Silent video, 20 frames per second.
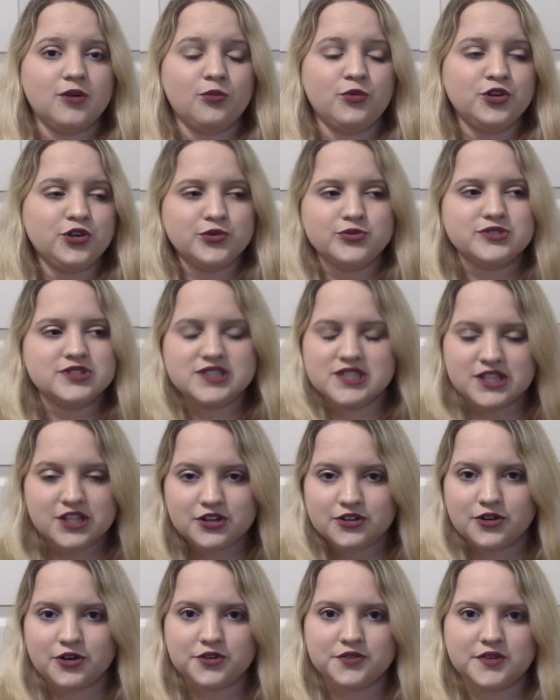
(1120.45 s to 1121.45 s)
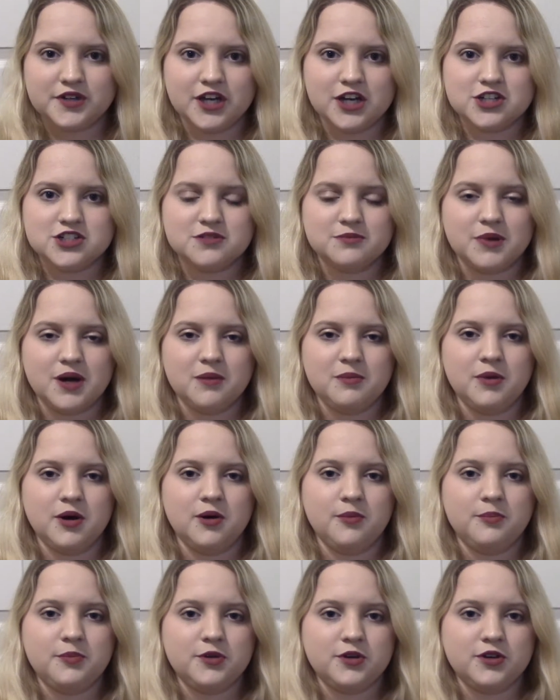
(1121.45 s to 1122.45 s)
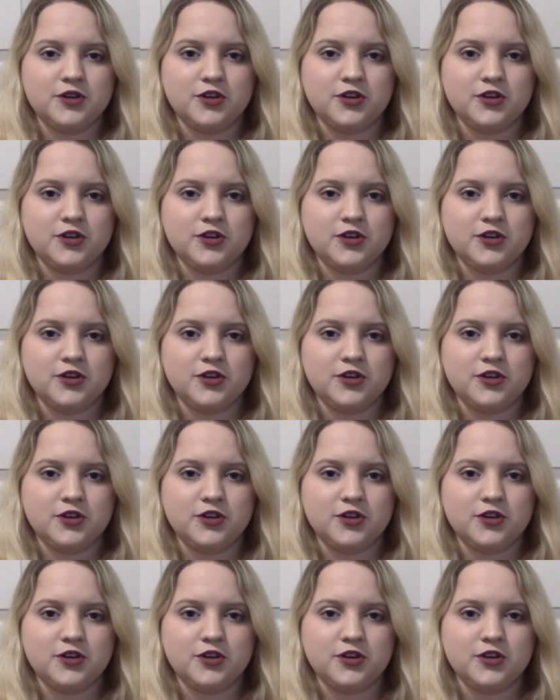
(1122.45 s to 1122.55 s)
When you see their notification pop up,